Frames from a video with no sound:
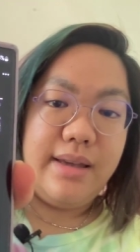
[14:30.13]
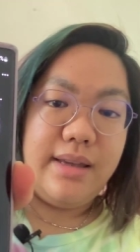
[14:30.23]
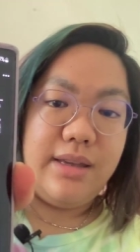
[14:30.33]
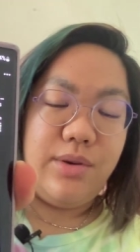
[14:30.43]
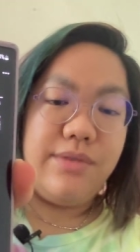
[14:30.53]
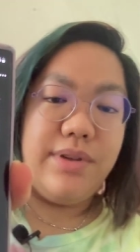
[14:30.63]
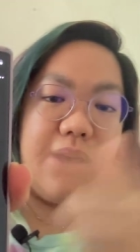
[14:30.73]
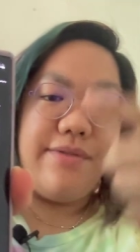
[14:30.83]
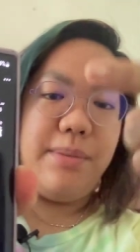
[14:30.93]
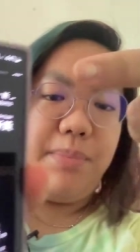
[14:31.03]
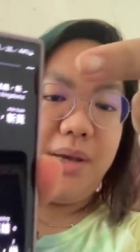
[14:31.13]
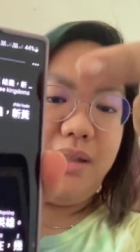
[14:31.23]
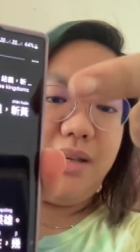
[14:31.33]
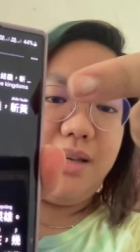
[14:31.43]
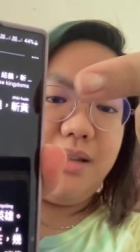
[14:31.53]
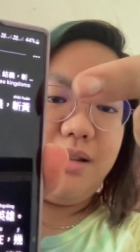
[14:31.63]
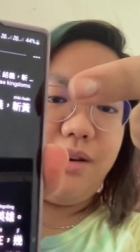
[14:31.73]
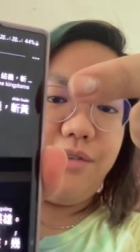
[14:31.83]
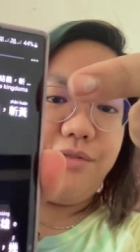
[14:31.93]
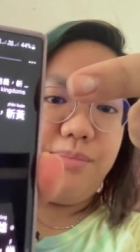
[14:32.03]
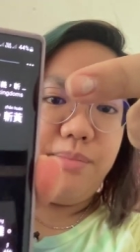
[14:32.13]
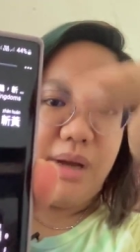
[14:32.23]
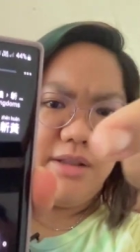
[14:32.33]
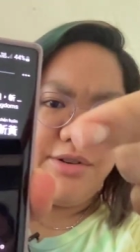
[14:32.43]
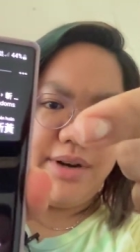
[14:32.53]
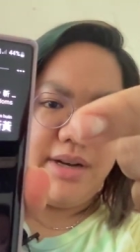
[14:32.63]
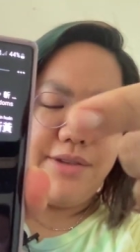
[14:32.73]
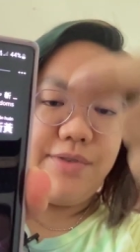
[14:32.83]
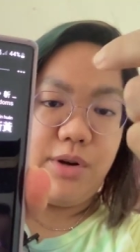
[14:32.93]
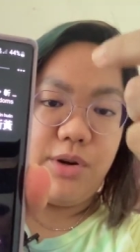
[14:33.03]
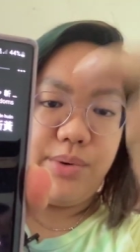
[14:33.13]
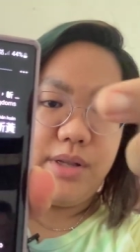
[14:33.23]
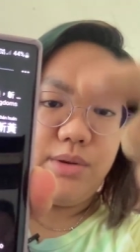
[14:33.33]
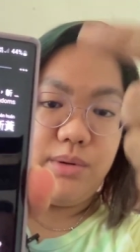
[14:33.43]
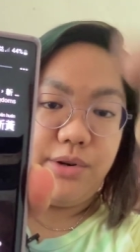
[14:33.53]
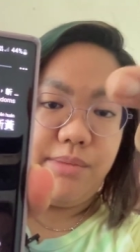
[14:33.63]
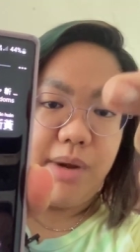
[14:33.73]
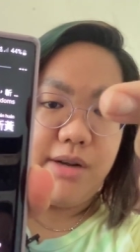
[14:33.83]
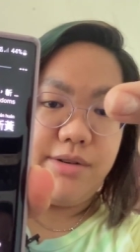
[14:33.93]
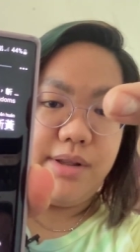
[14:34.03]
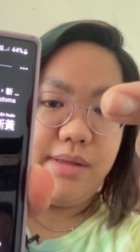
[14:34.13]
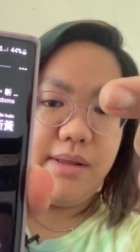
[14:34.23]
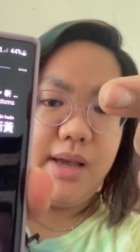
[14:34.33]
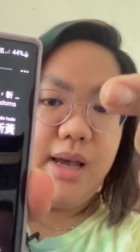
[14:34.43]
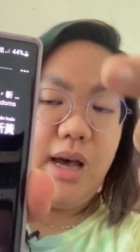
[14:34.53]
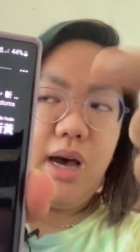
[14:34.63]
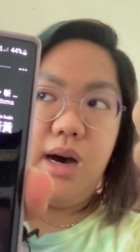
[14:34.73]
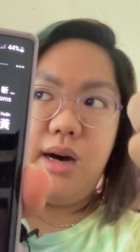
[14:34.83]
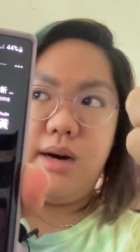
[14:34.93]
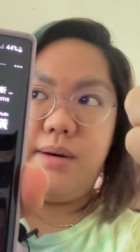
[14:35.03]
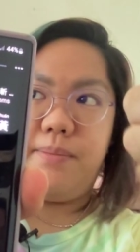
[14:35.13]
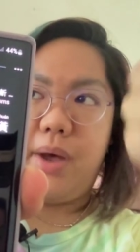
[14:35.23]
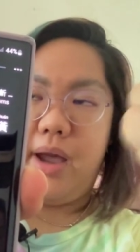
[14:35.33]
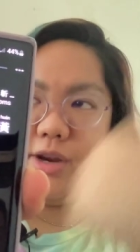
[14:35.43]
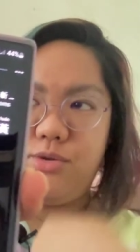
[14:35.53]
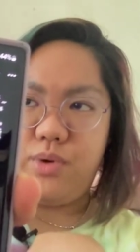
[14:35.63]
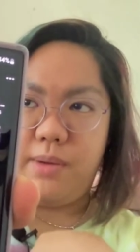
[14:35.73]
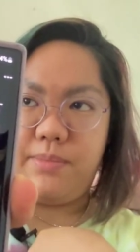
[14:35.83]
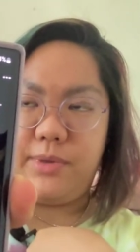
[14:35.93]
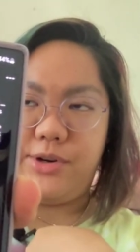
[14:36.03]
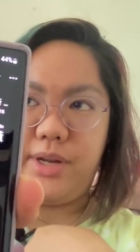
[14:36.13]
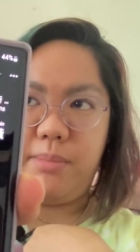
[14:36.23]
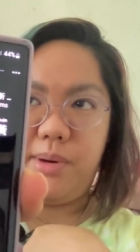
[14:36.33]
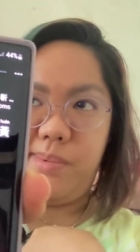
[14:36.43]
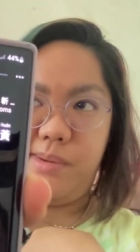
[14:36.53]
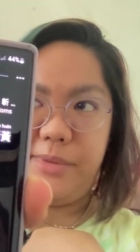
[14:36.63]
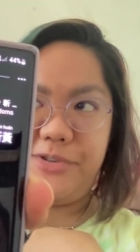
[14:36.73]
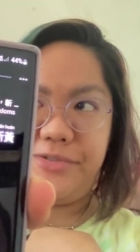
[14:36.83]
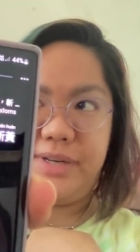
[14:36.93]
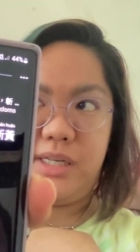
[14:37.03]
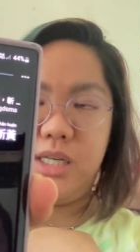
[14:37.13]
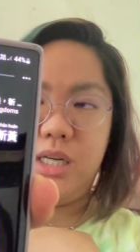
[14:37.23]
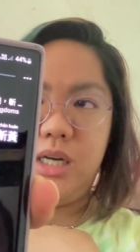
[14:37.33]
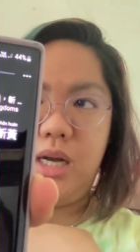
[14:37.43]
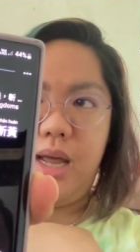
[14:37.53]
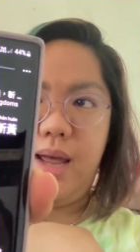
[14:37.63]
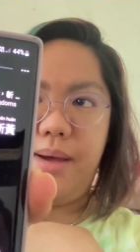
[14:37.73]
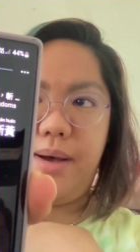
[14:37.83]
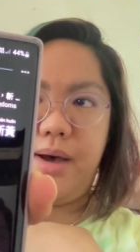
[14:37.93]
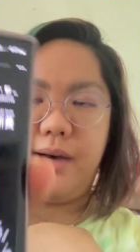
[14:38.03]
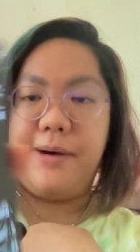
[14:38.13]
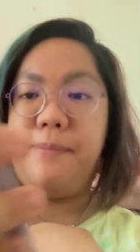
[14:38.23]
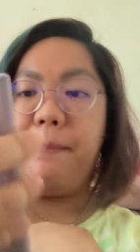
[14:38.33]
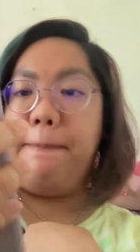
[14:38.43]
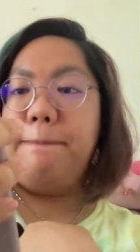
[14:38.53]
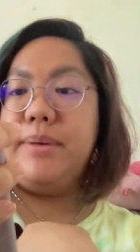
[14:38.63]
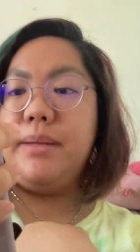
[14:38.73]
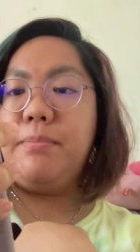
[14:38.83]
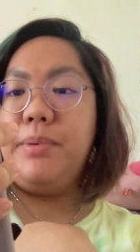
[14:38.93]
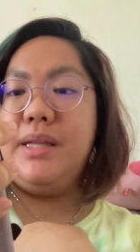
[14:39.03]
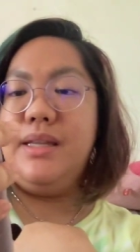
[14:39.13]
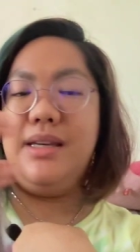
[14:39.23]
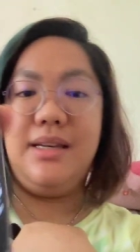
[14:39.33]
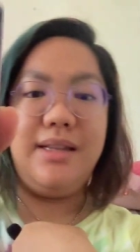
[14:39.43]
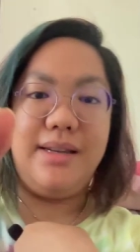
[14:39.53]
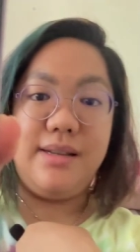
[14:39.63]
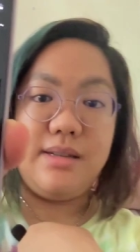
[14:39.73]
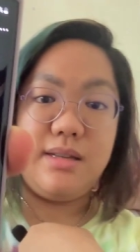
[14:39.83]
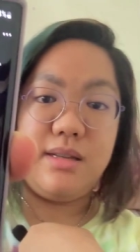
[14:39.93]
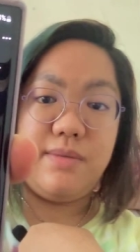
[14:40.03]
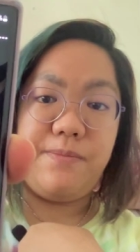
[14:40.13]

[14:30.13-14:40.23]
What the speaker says: you even have the pinyin of Mandarin if you're going to learn Mandarin. I grew up learning Papamoffa, but pinyin is